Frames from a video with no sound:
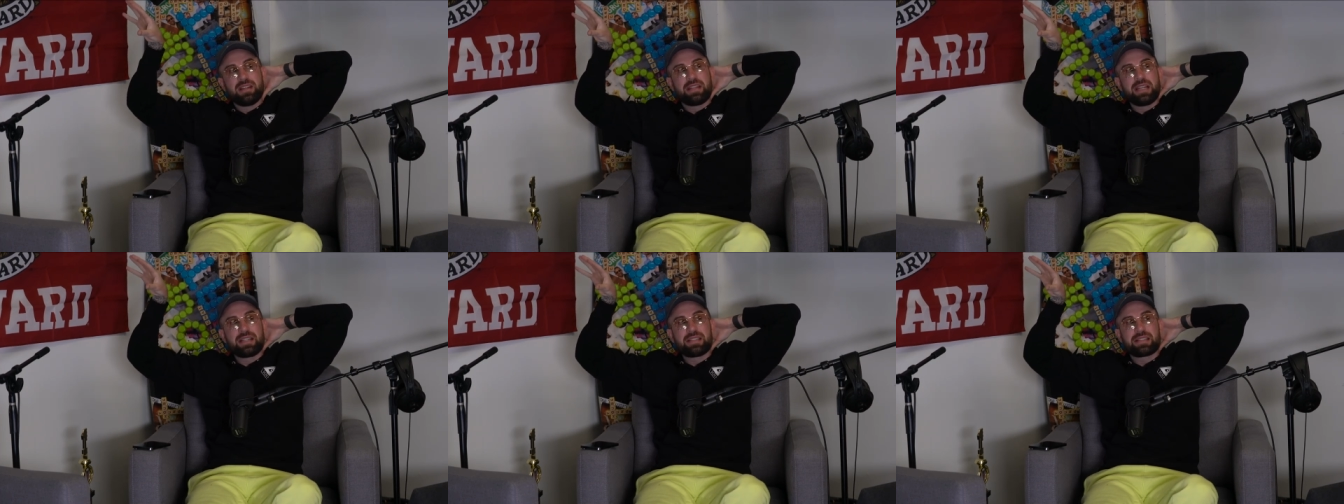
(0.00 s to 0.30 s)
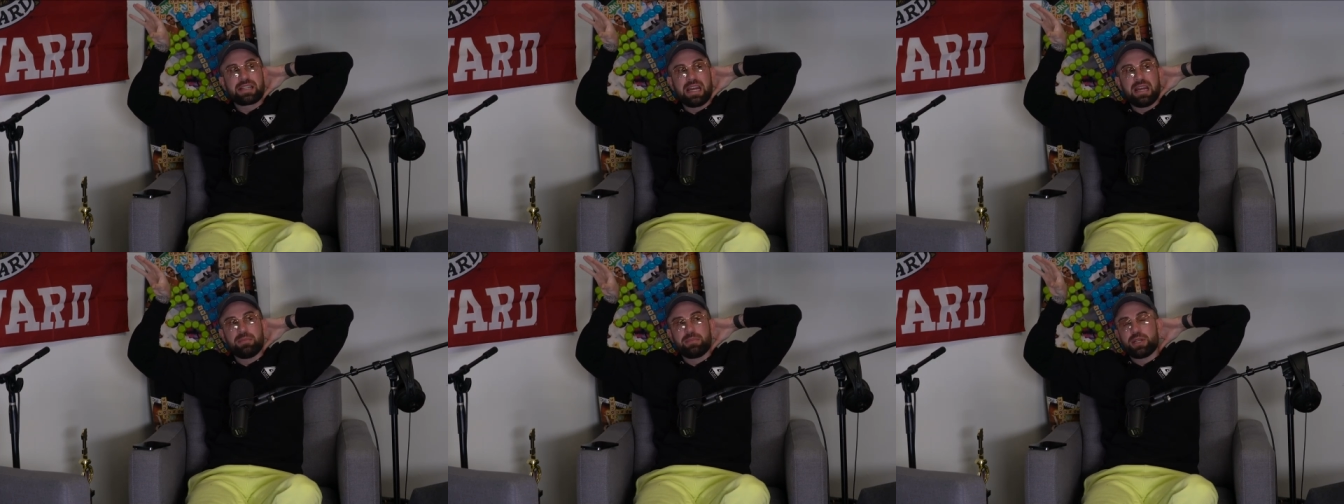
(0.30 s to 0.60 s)

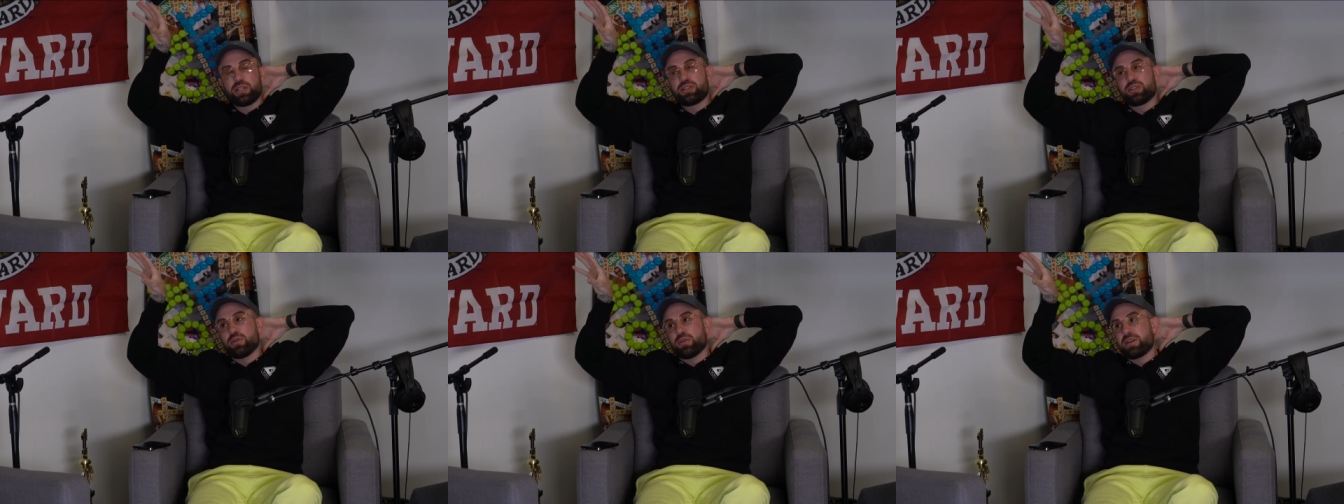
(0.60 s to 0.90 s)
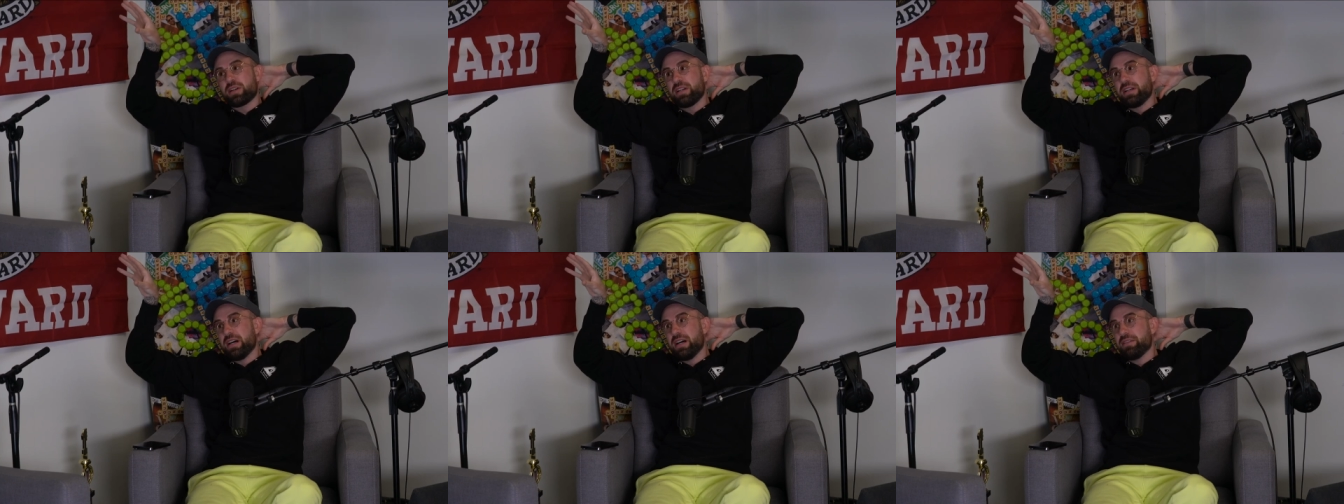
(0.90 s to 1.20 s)
things can't be
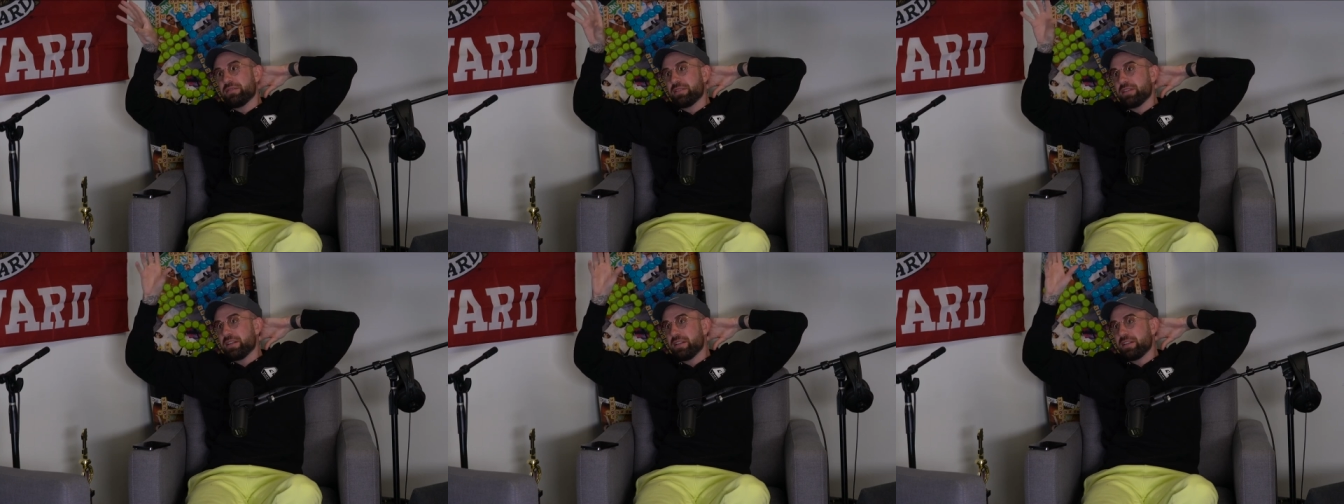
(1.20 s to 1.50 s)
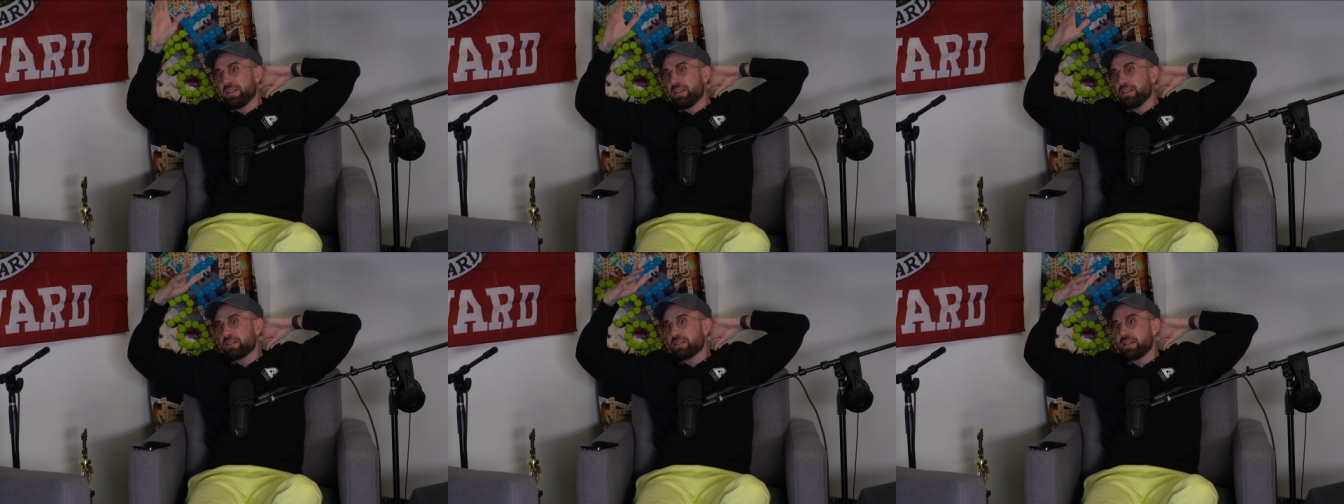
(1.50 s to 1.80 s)
short enough, and then
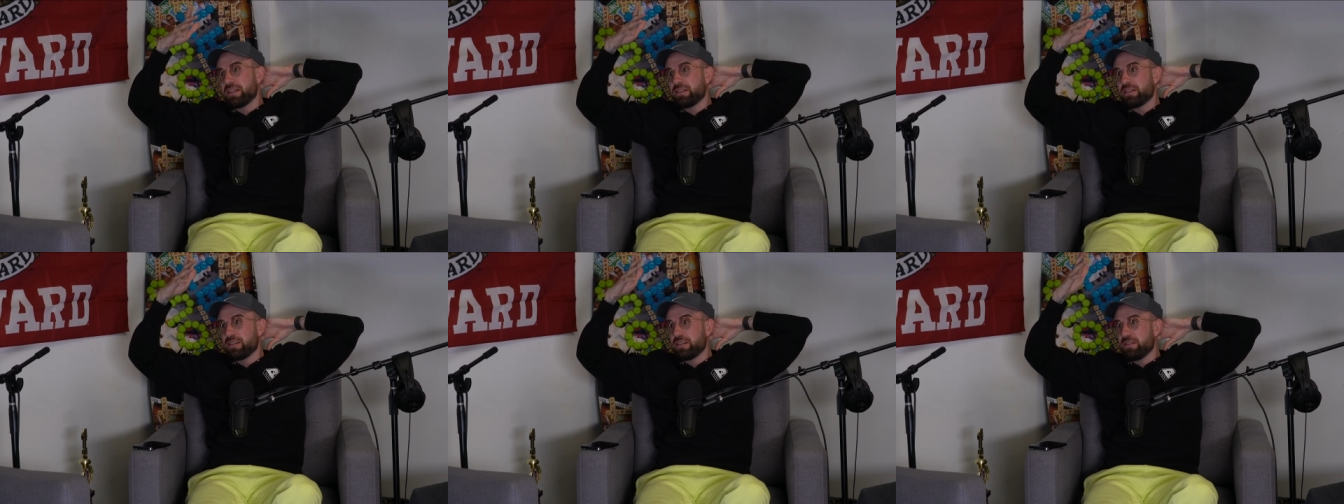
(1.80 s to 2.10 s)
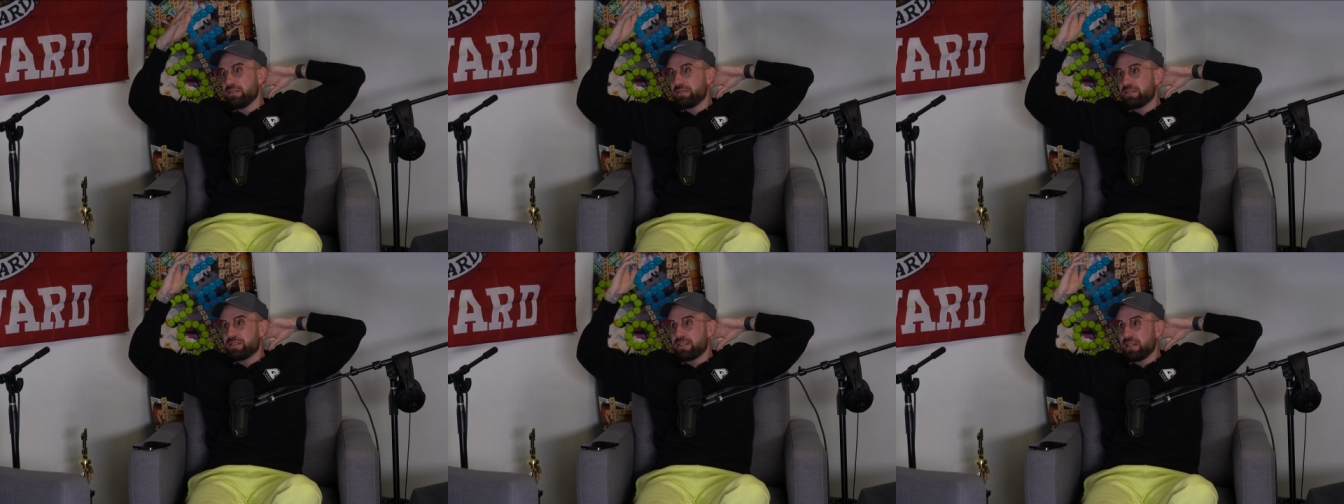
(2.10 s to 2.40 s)
on the other side, you can
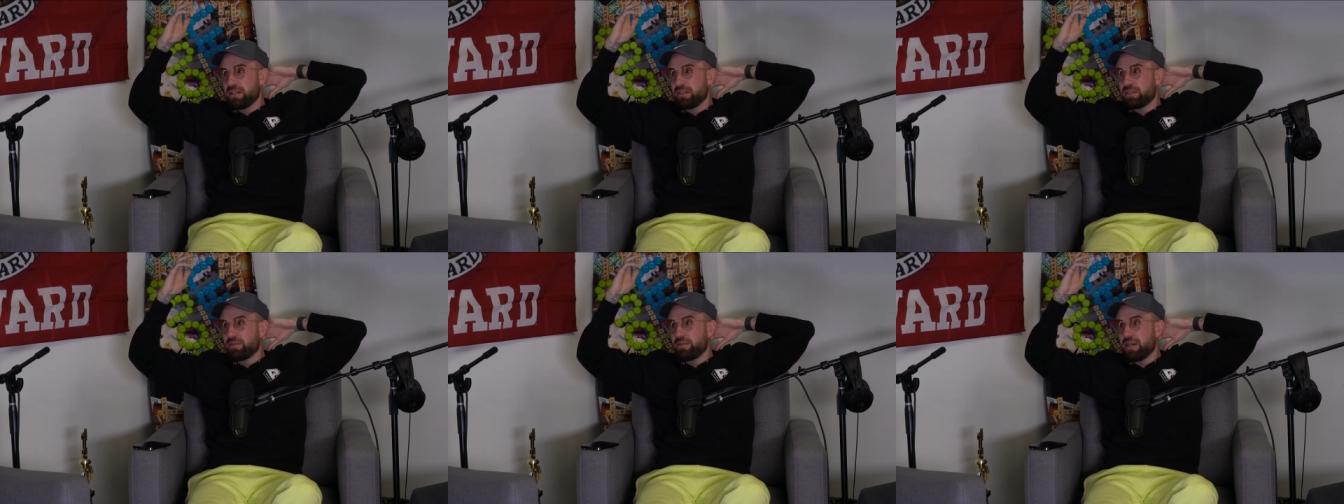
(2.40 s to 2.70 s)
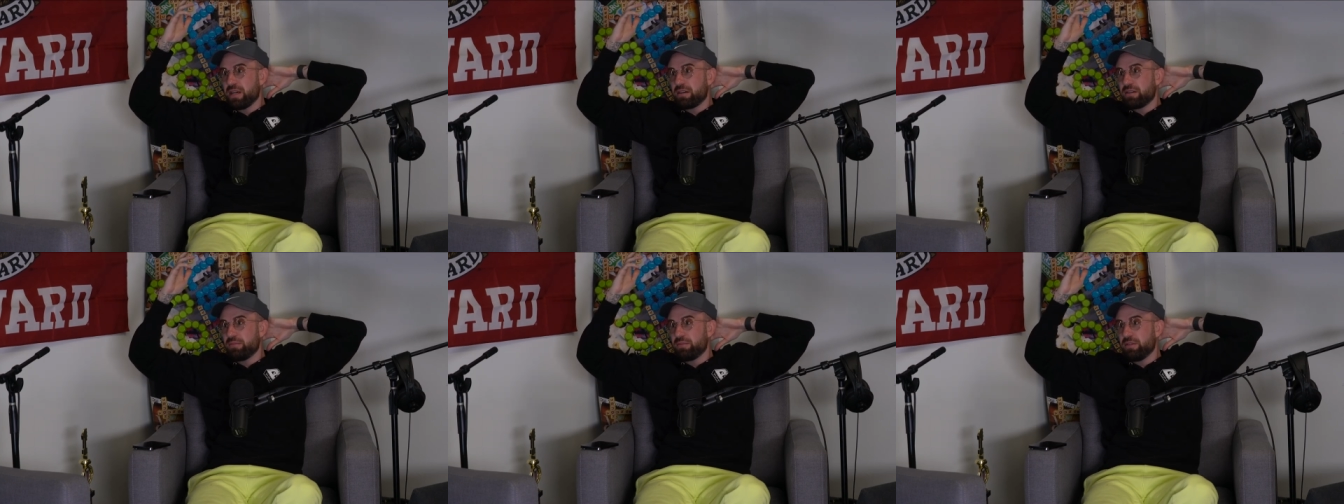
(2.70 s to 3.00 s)
go sell a
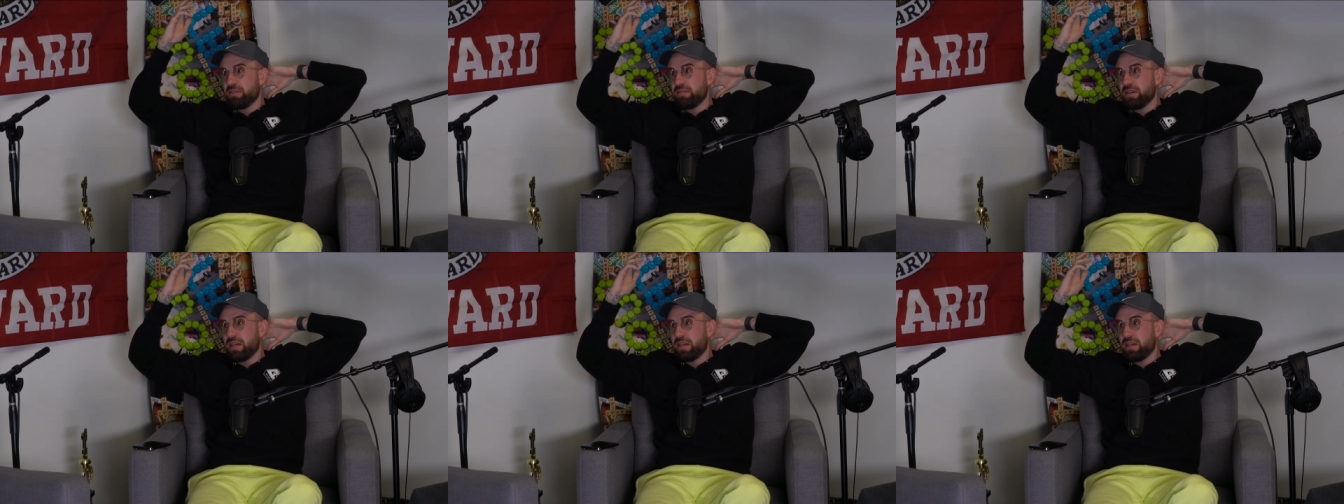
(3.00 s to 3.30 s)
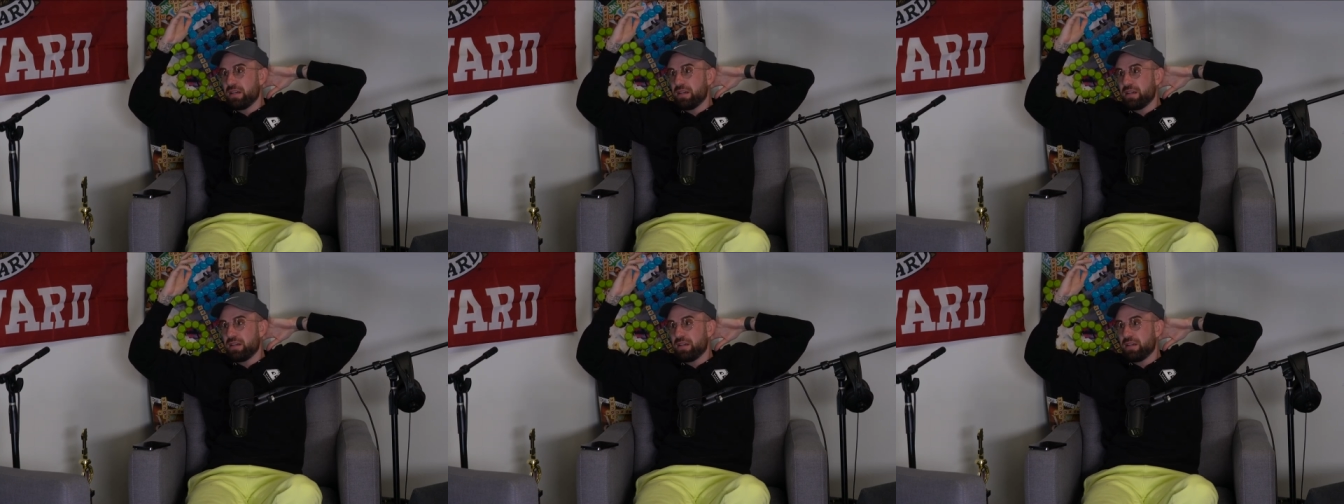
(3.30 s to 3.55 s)
three-hour movie.